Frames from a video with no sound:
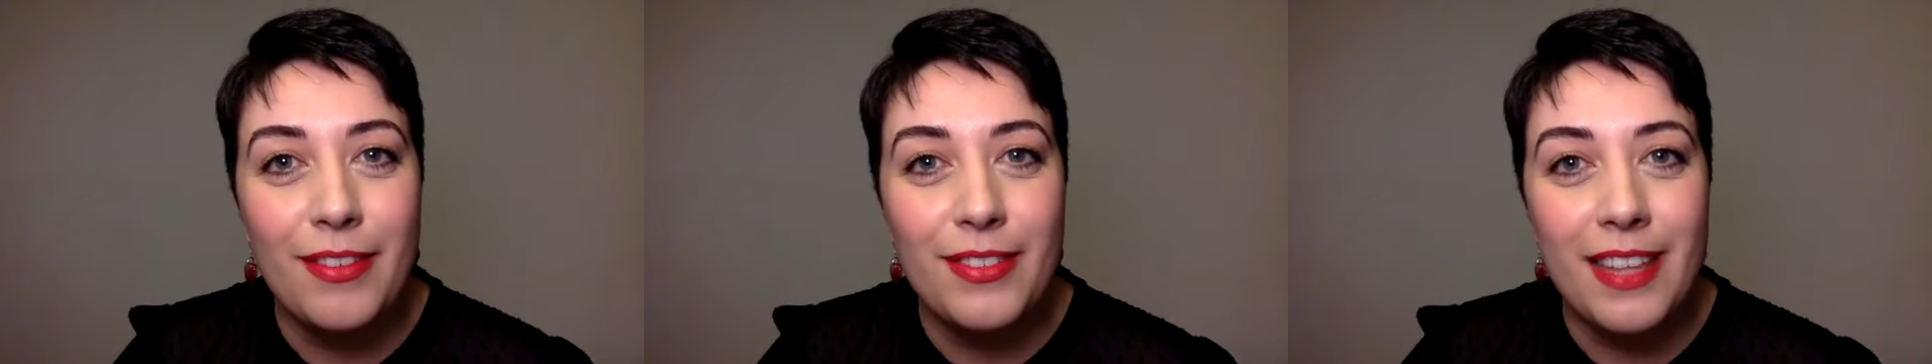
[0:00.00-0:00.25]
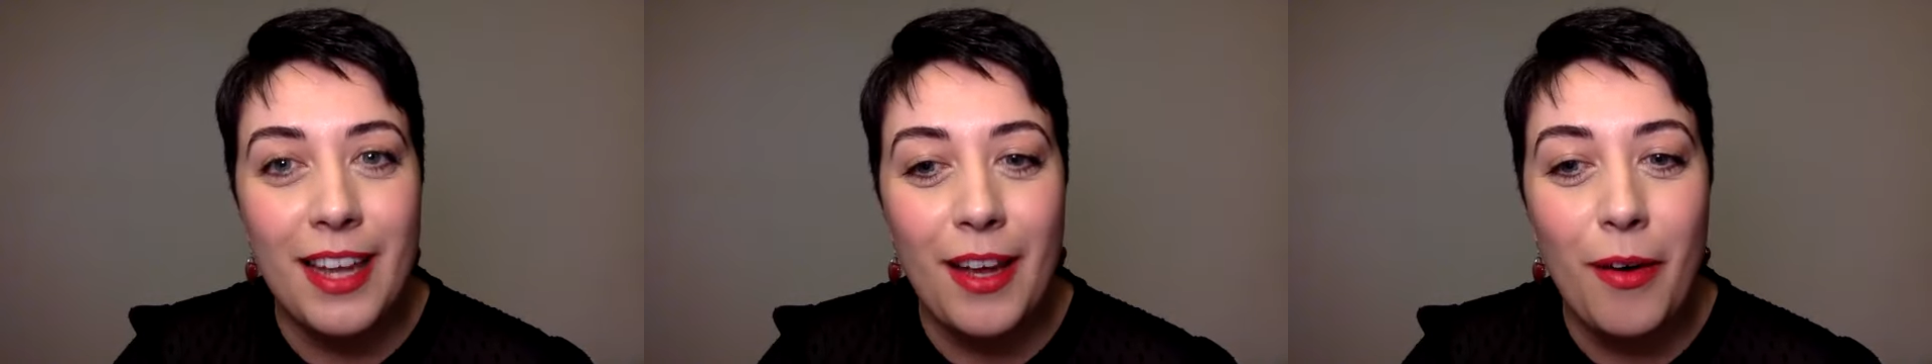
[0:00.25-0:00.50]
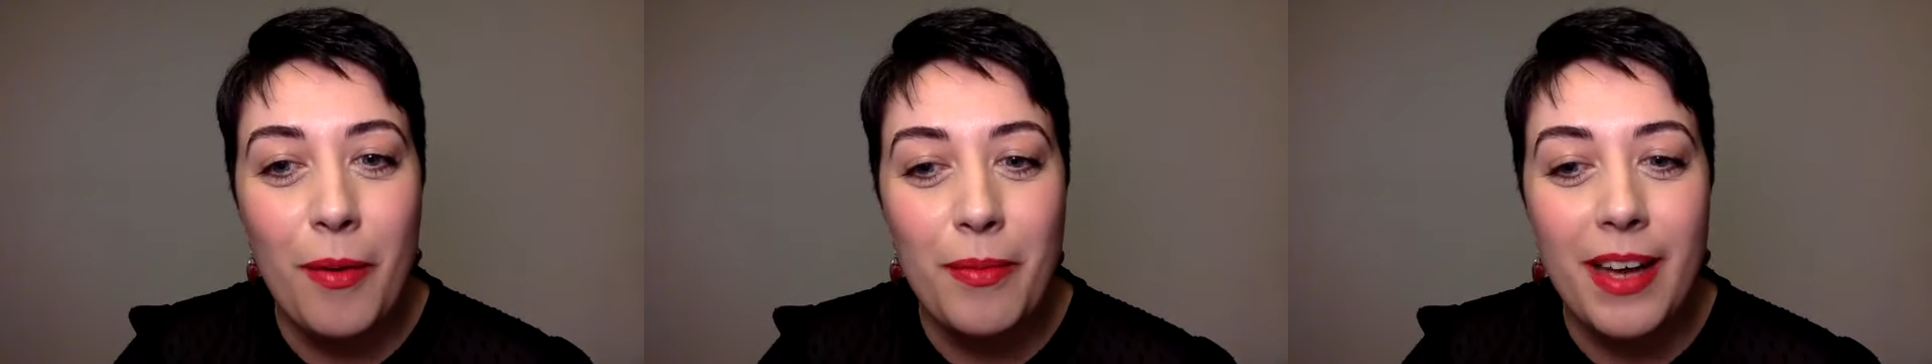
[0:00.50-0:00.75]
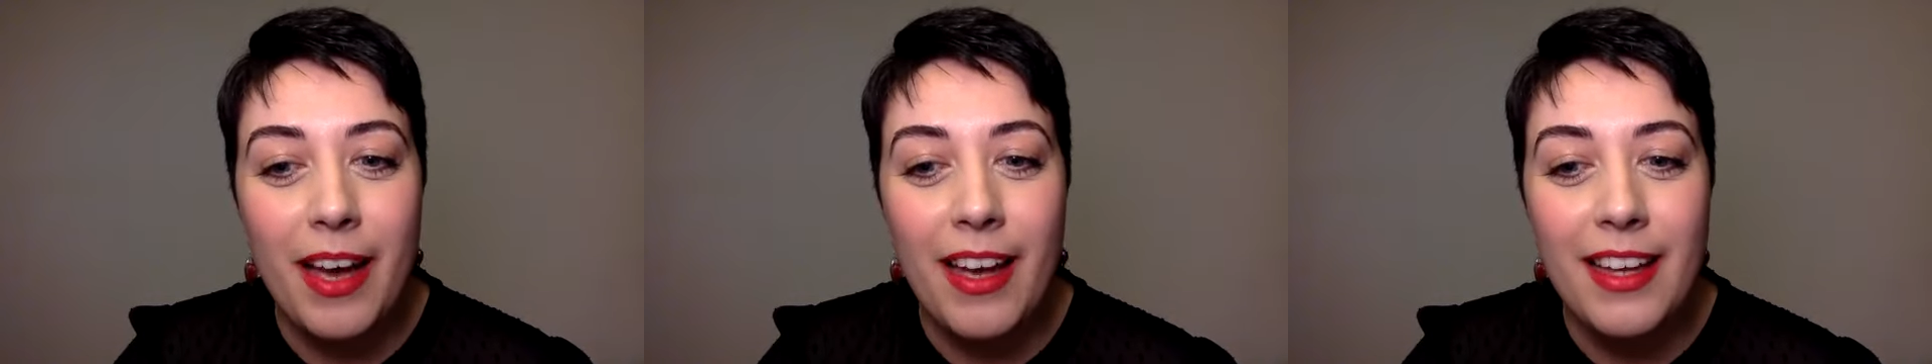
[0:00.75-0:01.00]
Stay home,
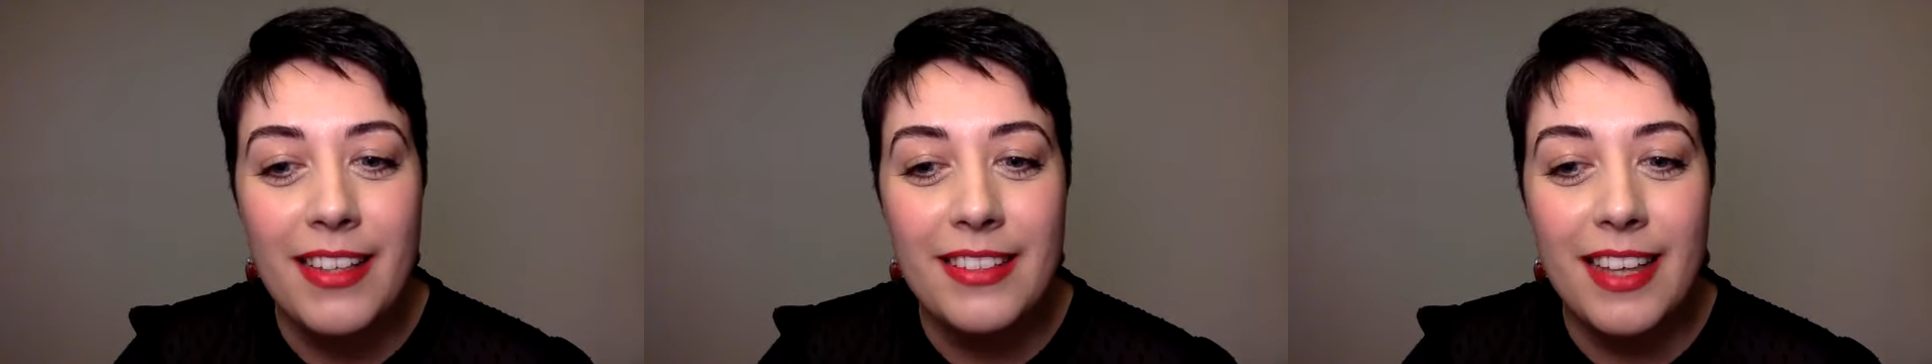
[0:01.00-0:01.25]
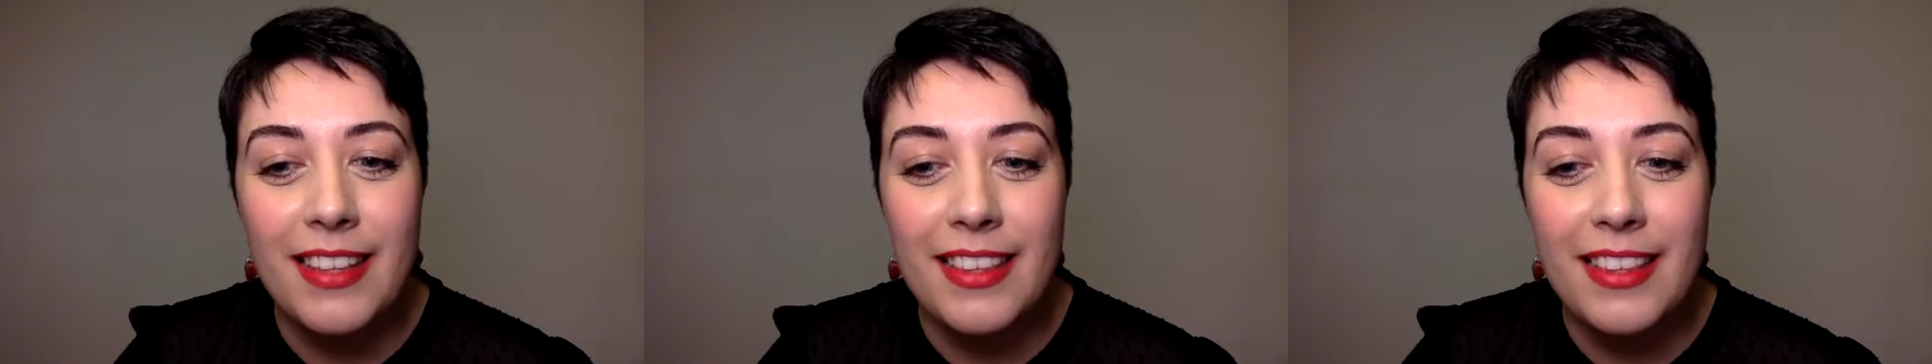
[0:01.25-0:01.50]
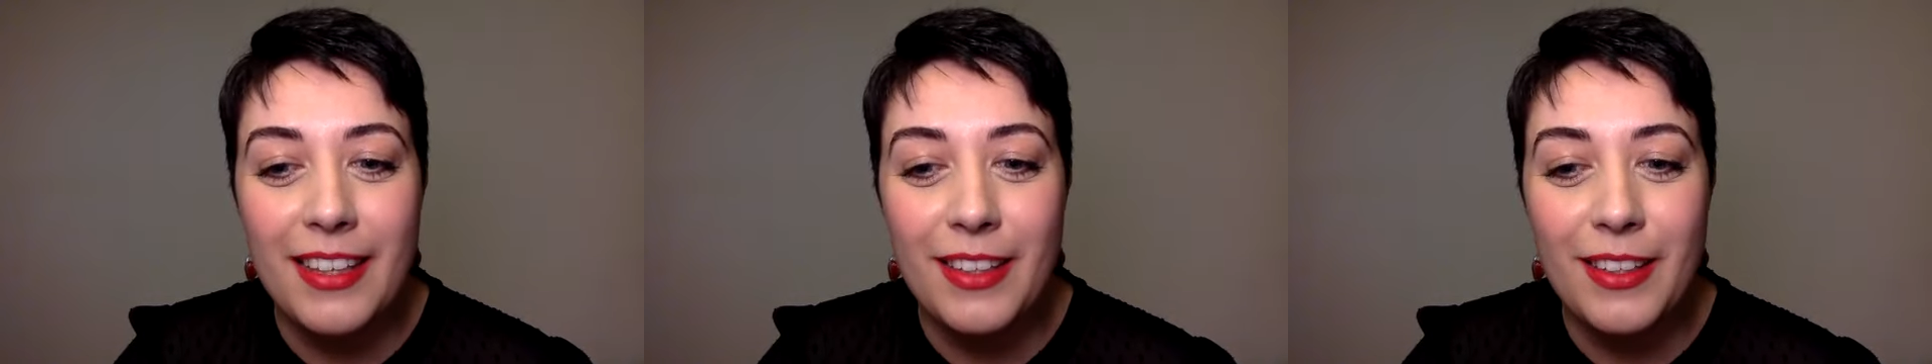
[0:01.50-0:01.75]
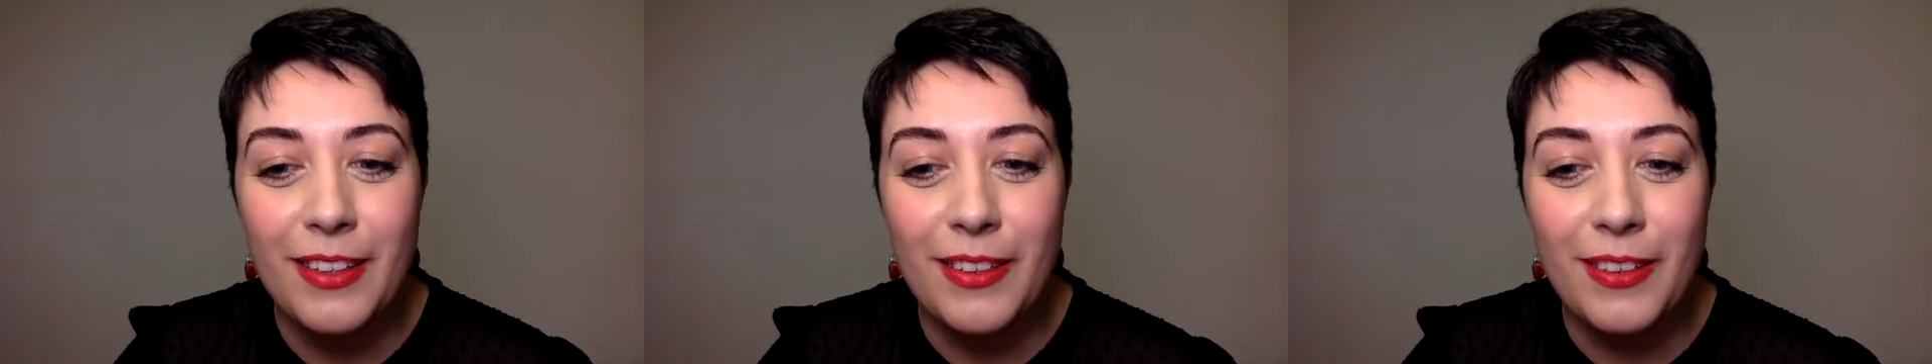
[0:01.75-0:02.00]
guys. And
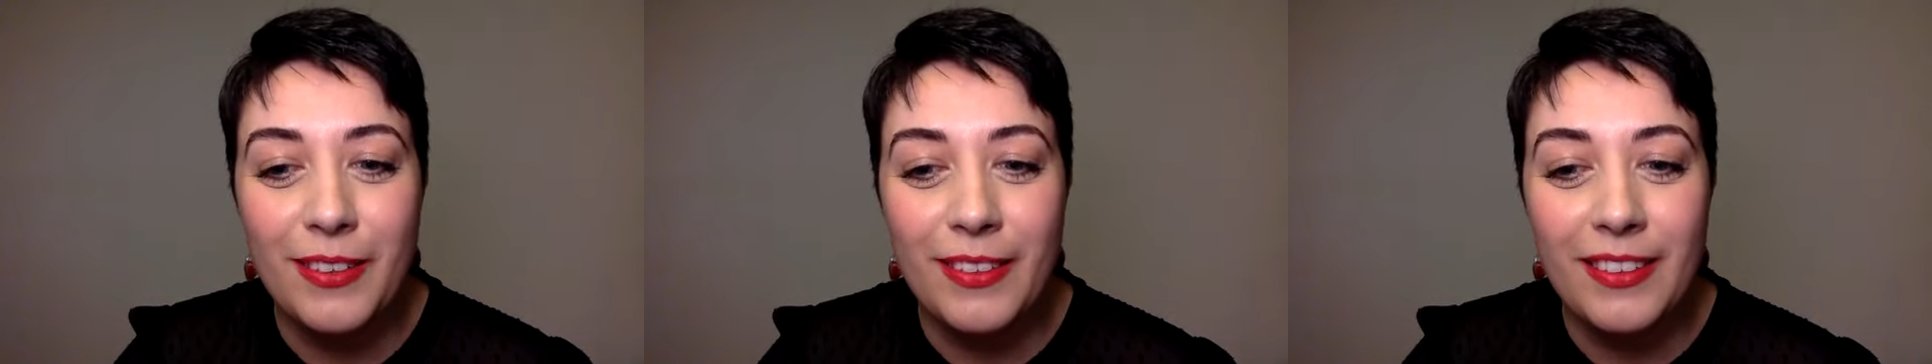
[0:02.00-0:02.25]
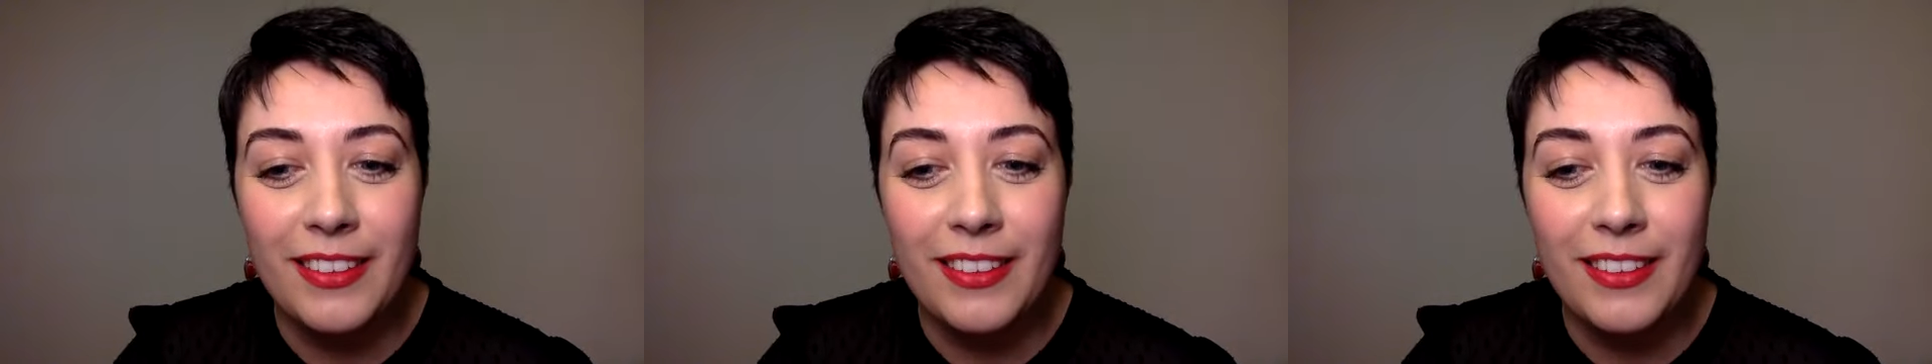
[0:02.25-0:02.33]
thank you.